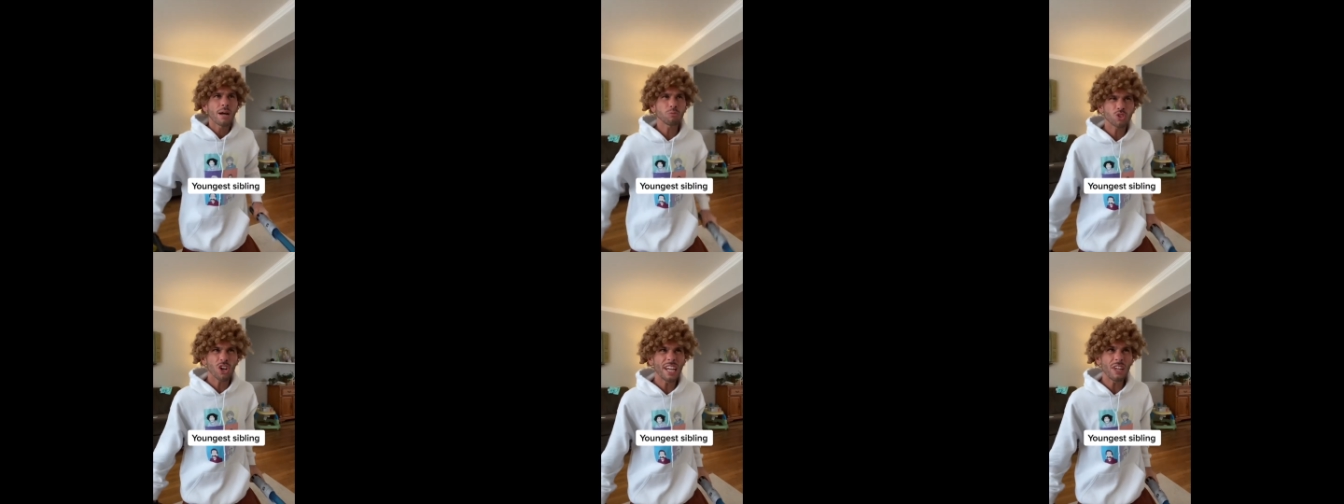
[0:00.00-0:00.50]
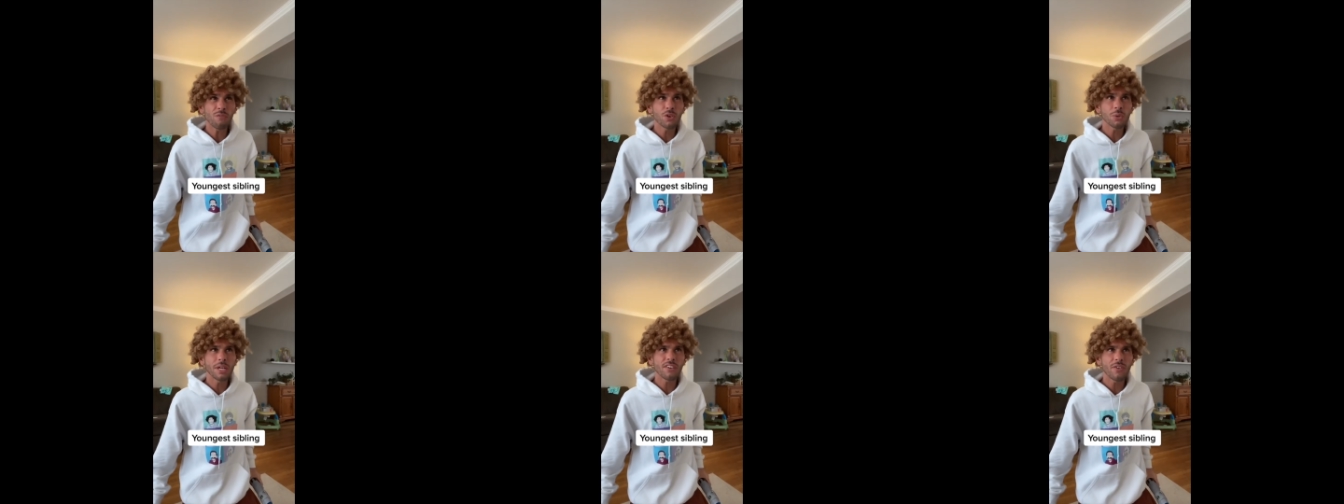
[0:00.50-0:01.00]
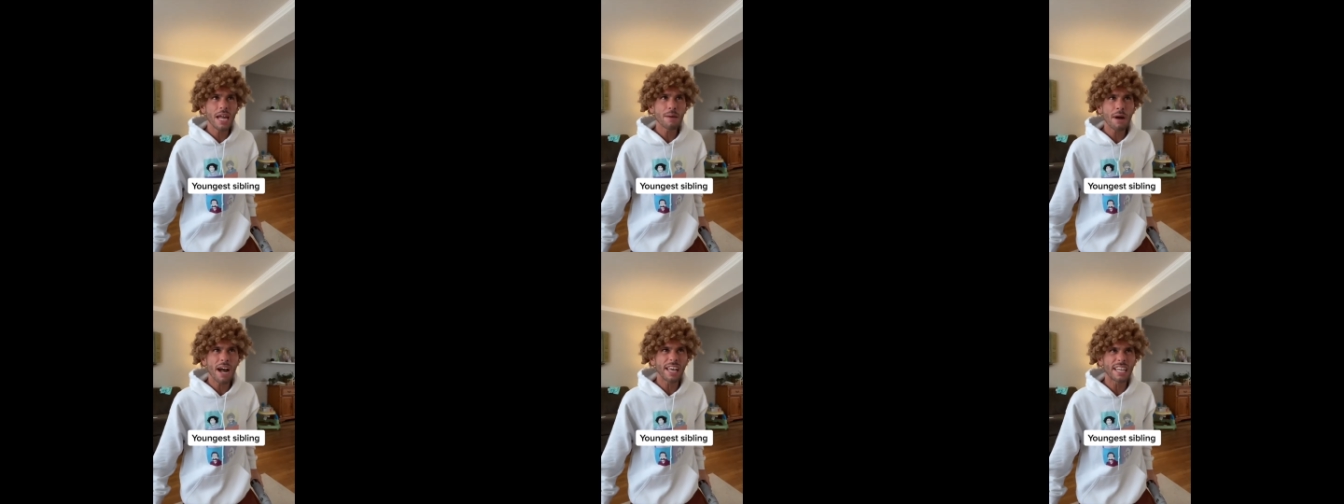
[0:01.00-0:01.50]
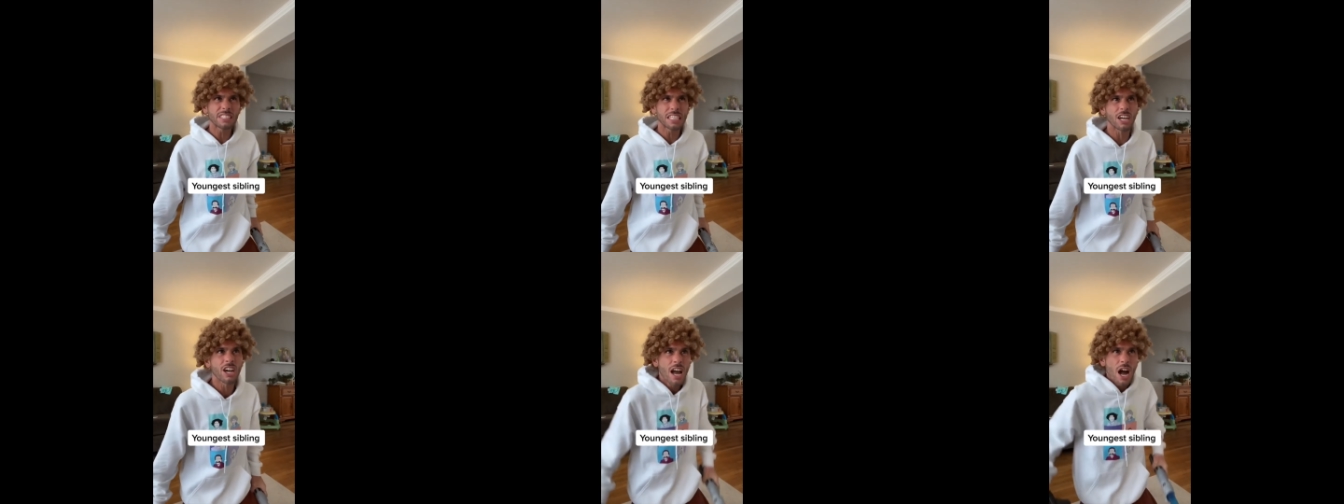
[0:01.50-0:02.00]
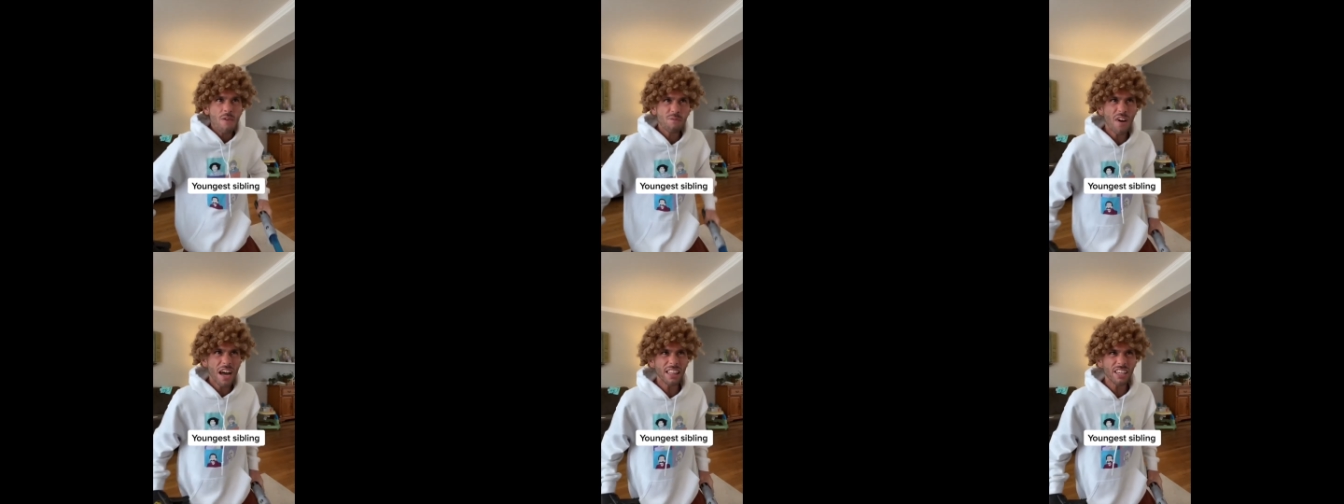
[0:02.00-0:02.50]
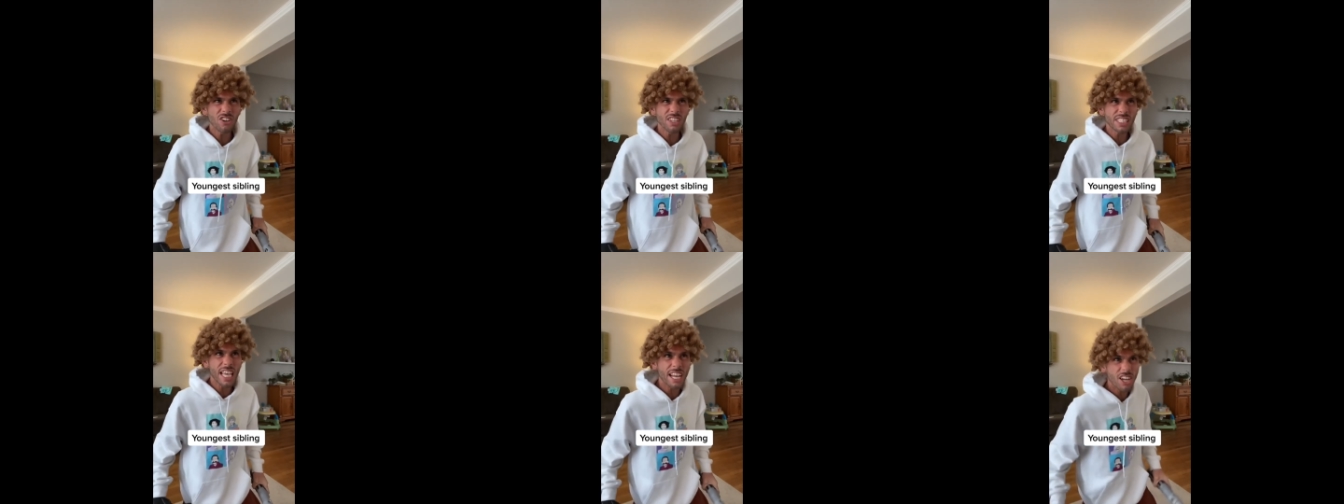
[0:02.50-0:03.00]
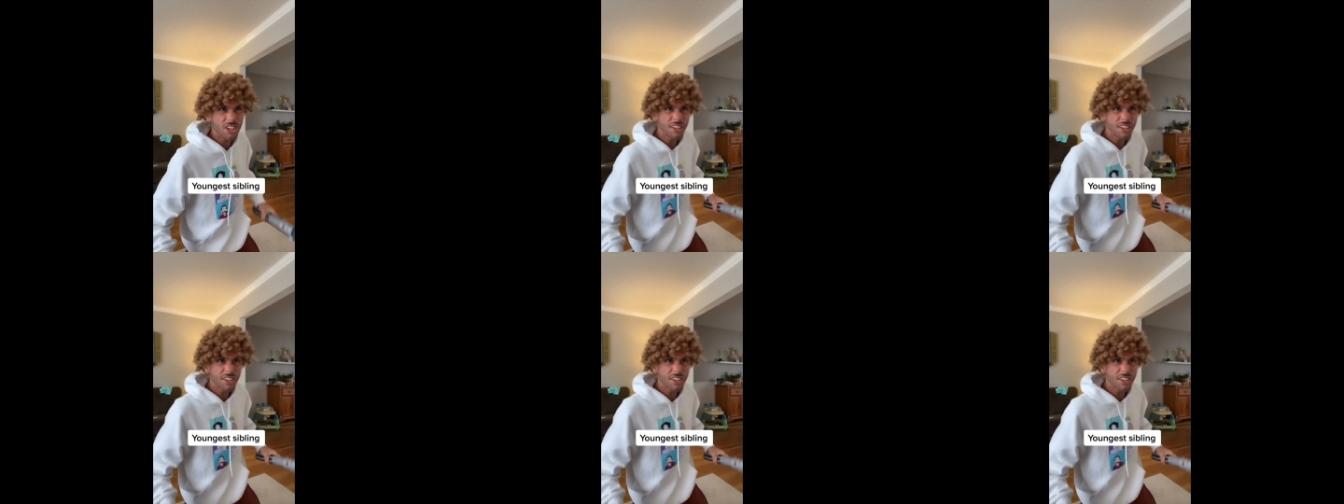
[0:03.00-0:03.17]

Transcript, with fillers: I'm training for when Grandma gets here. I'm finally going to take her